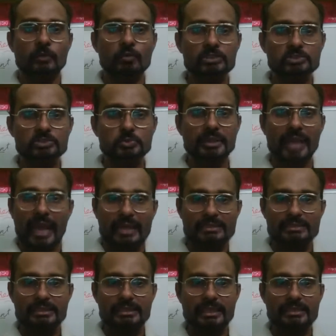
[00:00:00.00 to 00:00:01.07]
which one
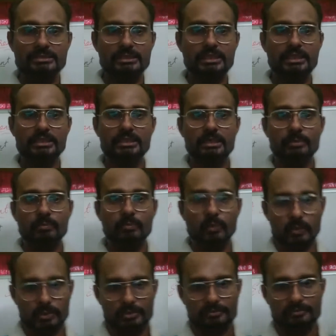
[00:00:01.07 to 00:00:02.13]
actually gets heated up
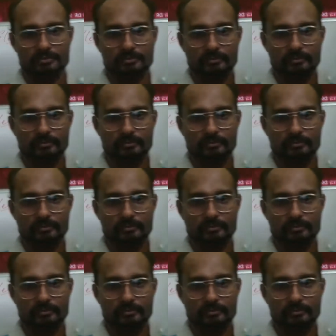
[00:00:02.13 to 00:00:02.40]
more?